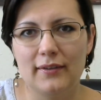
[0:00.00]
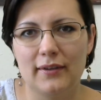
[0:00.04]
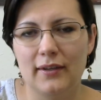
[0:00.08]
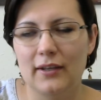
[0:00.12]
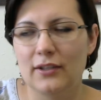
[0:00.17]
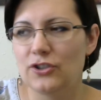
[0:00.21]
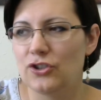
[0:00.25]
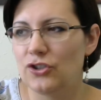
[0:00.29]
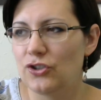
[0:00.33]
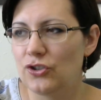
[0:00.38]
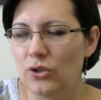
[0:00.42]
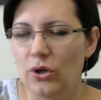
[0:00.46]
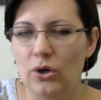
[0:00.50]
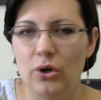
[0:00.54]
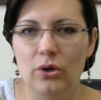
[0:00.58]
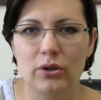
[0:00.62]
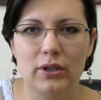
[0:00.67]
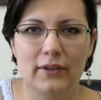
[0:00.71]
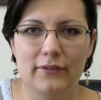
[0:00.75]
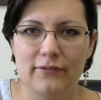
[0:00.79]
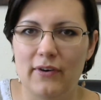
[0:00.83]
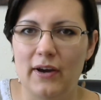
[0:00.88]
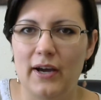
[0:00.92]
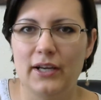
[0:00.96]
It's
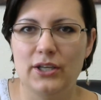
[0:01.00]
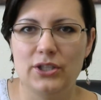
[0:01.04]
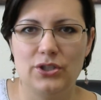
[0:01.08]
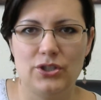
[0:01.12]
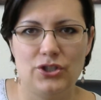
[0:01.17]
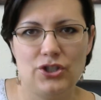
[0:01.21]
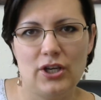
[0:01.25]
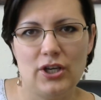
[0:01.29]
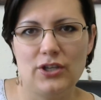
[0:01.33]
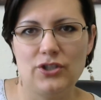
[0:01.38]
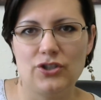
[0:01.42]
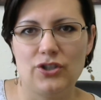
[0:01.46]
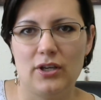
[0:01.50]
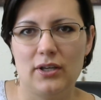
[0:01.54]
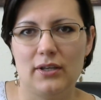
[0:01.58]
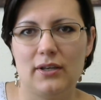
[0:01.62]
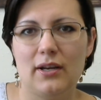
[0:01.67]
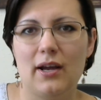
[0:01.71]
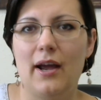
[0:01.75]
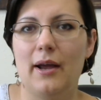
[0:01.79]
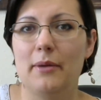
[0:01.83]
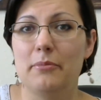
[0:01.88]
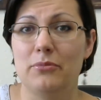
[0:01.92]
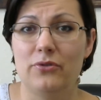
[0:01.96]
totally fine to change it.
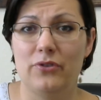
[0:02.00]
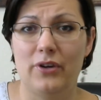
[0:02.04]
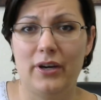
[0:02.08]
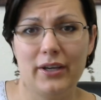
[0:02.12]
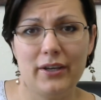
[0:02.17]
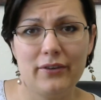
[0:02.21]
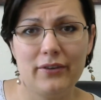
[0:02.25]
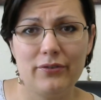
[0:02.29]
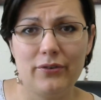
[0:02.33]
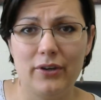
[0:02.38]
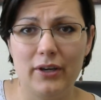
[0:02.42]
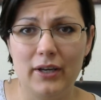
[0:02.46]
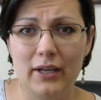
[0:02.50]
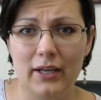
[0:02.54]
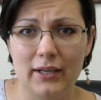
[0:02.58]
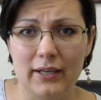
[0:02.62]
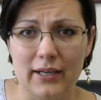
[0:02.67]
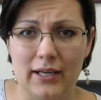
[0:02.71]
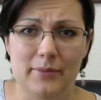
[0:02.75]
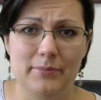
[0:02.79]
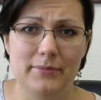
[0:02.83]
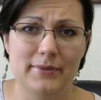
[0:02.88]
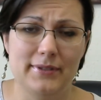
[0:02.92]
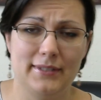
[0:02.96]
I'm ready for it.
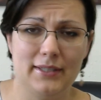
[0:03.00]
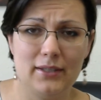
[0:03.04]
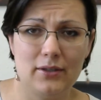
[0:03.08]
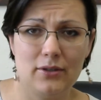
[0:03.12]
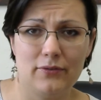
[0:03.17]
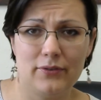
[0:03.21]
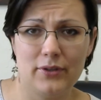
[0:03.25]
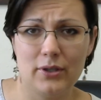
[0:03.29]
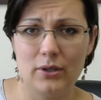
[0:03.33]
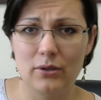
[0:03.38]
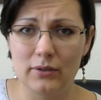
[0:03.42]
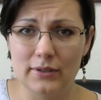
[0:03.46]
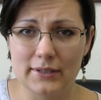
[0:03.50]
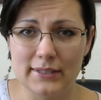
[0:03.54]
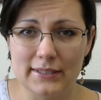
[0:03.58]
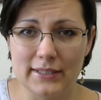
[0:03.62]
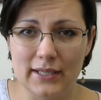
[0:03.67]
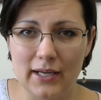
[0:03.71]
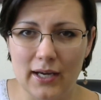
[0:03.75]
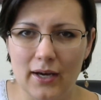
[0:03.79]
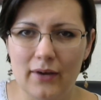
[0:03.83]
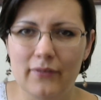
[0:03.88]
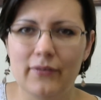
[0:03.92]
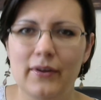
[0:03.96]
I'm sick of the old
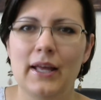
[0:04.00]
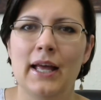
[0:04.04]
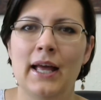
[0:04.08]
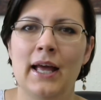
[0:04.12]
stuff.